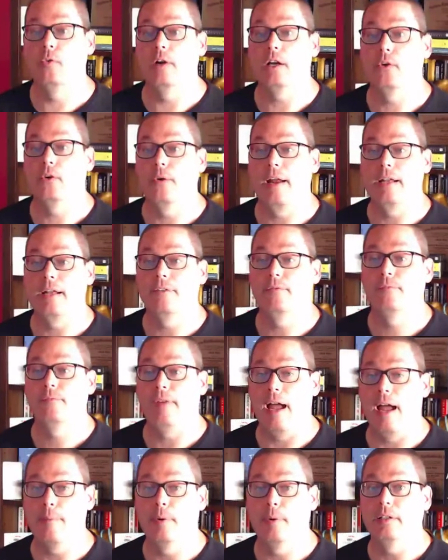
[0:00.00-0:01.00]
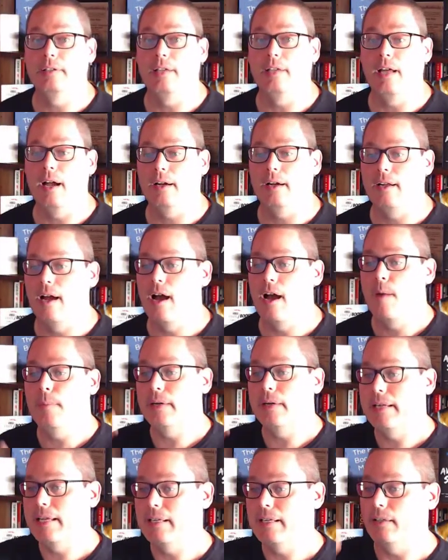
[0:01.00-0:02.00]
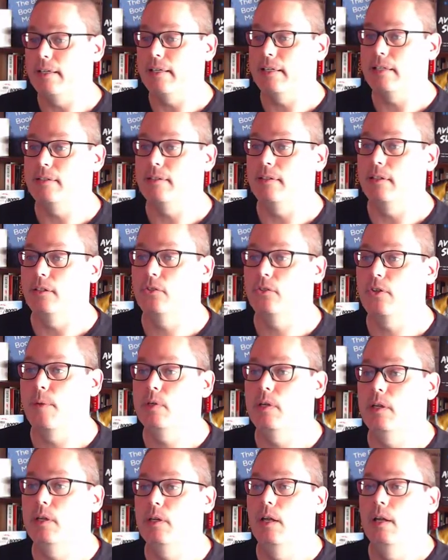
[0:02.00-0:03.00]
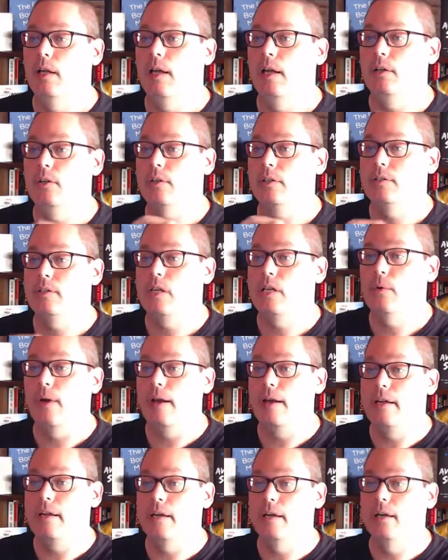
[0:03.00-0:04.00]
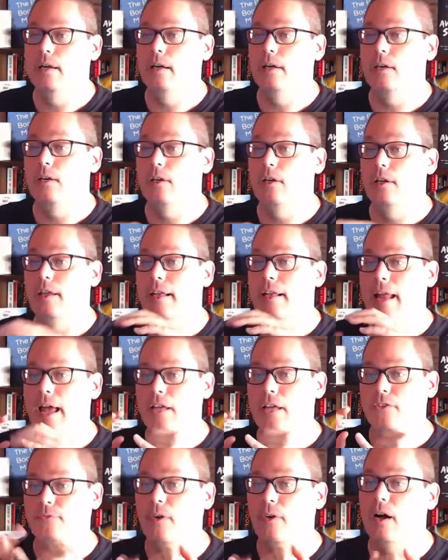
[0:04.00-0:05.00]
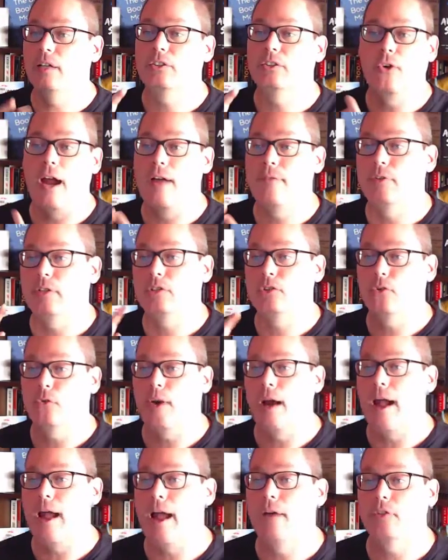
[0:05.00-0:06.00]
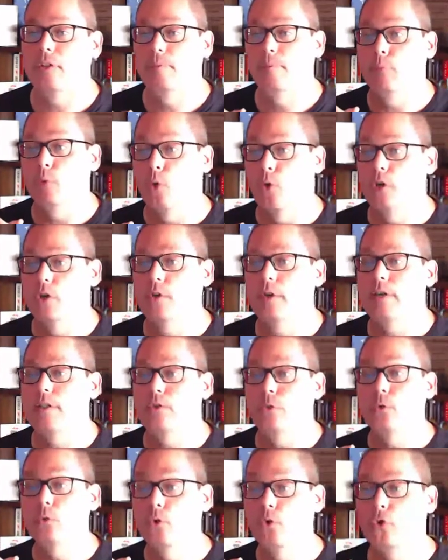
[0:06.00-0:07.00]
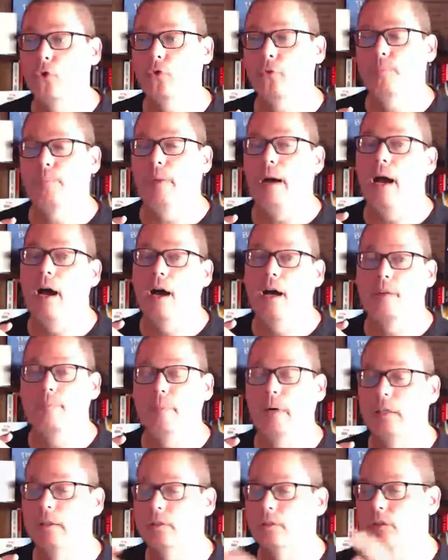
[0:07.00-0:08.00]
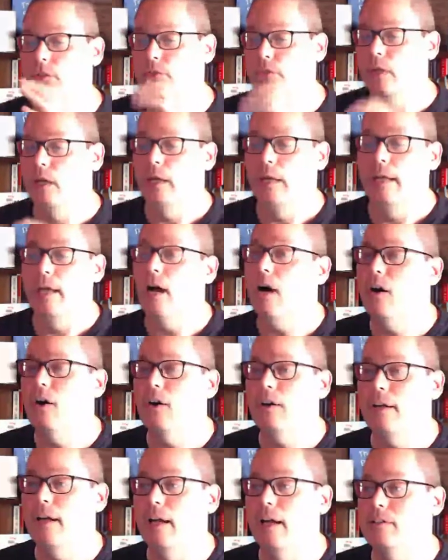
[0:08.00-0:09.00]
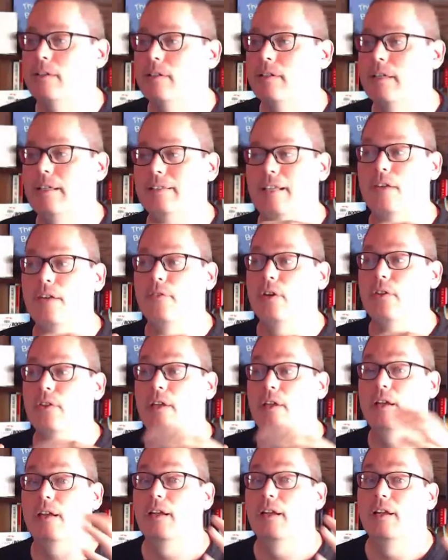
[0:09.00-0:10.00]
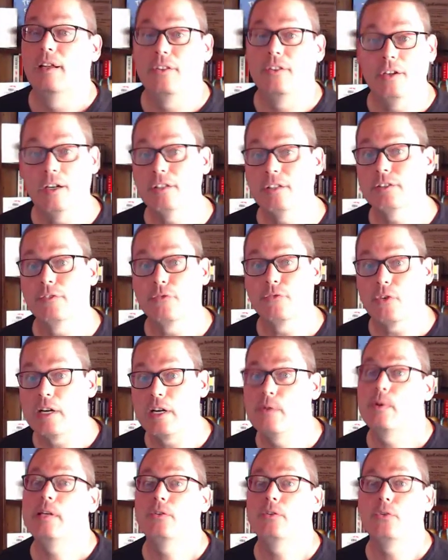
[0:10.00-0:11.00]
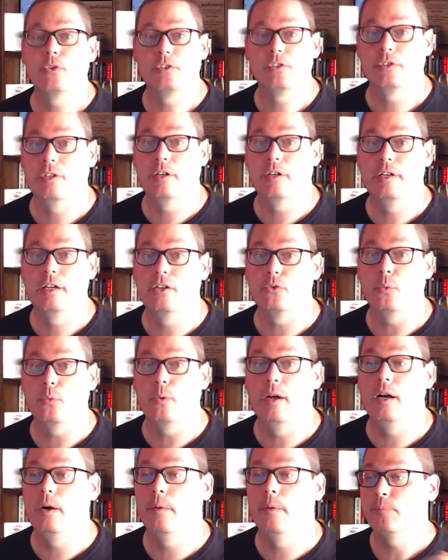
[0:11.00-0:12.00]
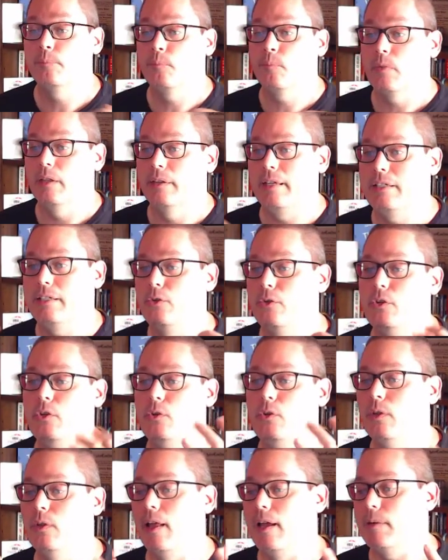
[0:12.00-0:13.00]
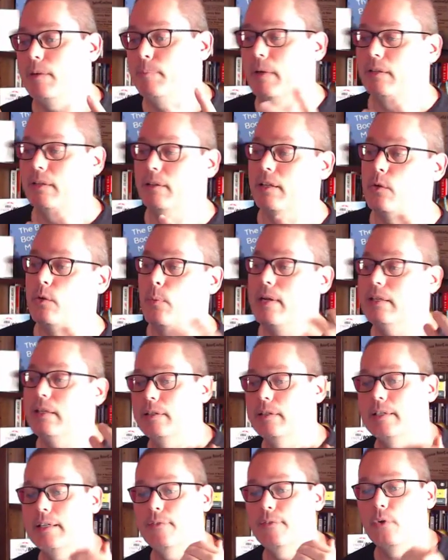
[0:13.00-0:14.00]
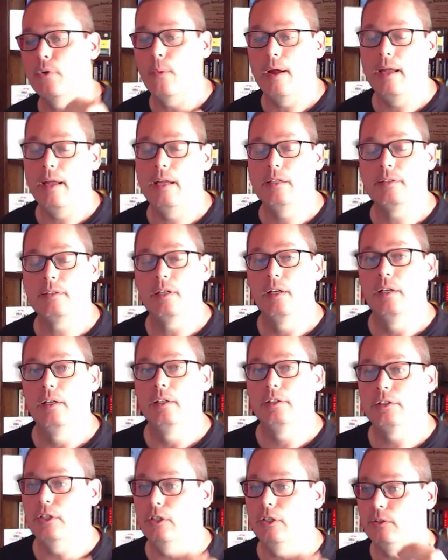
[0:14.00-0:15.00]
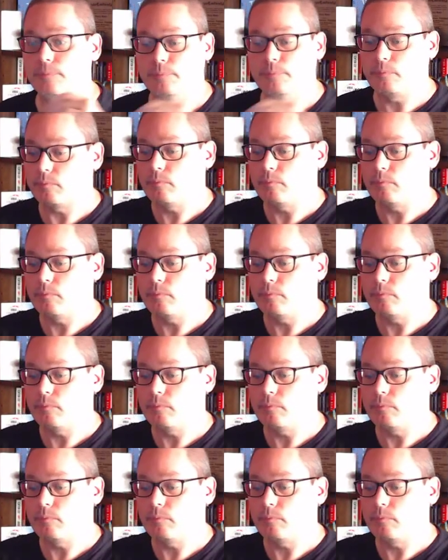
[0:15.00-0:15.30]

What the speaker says: at creativefabrica.com. Again, the link is in the description, and you can see right here it has fonts, graphics, crafts, embroidery, tools, pod bundles, all kinds of things, everything. There are some free resources on here as well. They do like monthly, weekly giveaways. So